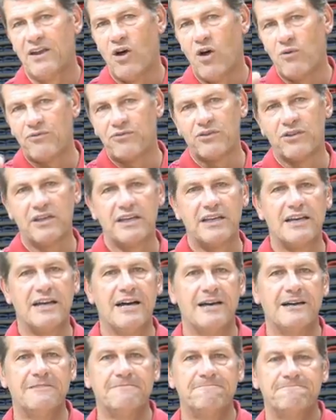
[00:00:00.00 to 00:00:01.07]
hopefully,
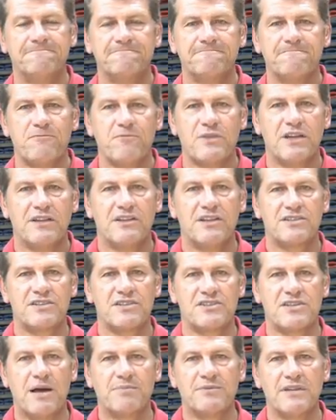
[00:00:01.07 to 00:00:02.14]
um, this
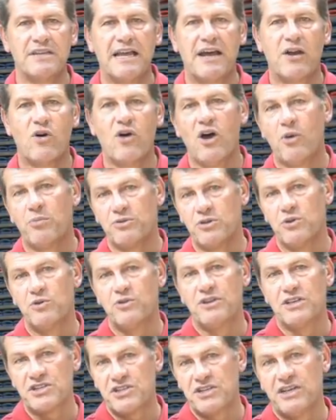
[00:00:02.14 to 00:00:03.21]
is something that'll help you
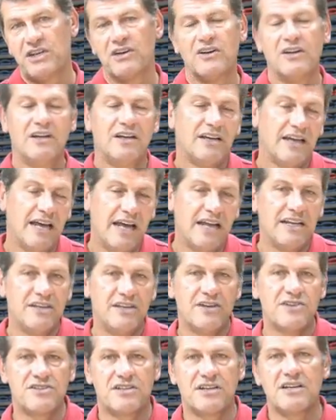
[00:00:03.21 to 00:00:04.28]
this year and in
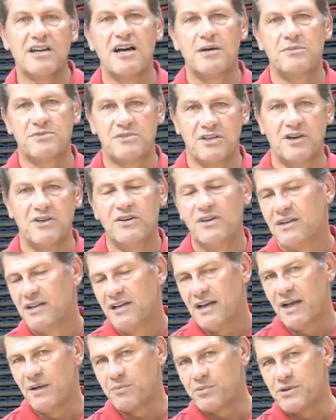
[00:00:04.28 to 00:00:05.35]
years to come. So
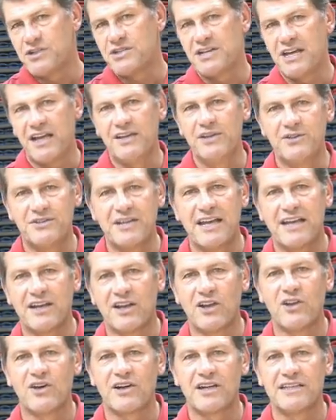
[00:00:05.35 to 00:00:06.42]
I appreciate you taking
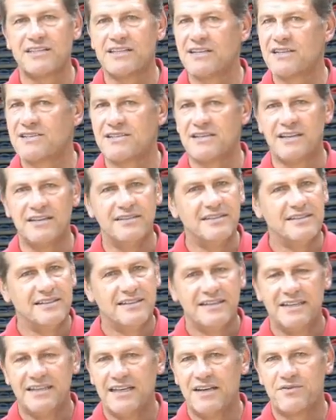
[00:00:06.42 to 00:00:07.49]
a look at this. And
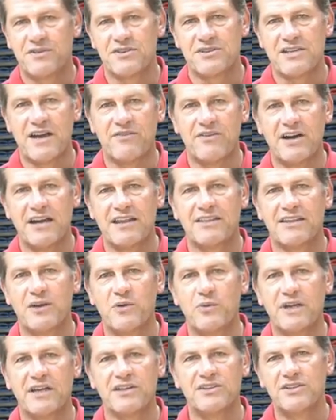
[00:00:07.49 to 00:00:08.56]
if there's ever
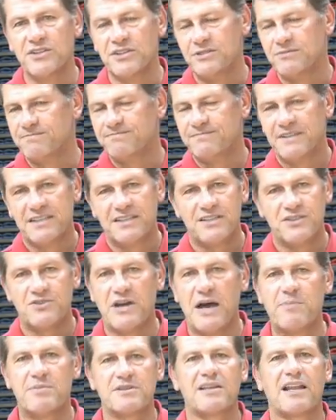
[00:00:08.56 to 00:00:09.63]
anything we can do,
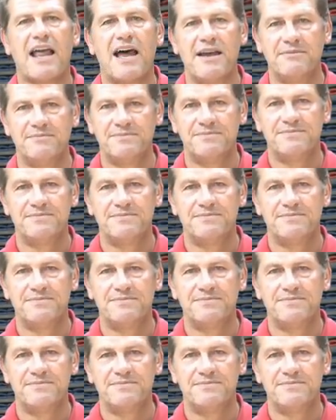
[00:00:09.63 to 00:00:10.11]
drop us a line.